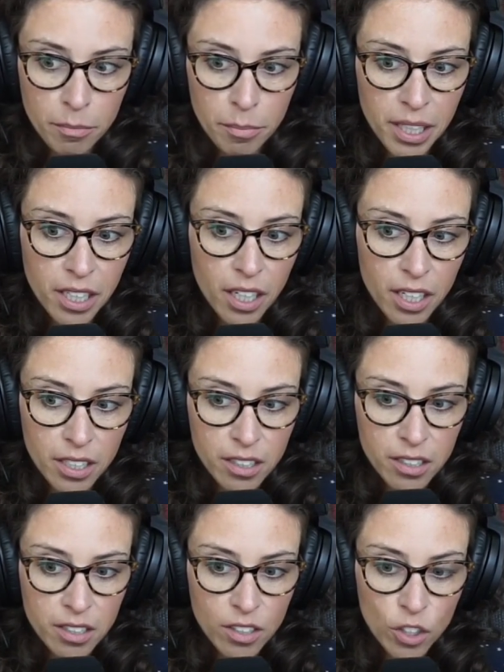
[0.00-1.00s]

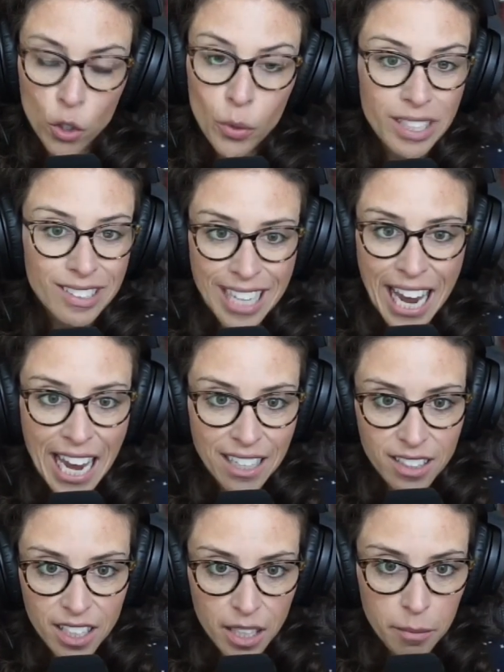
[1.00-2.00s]
because you can tag
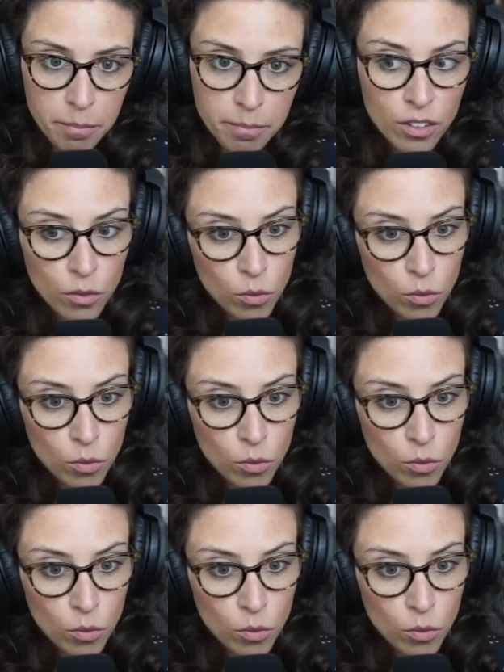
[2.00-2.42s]
team.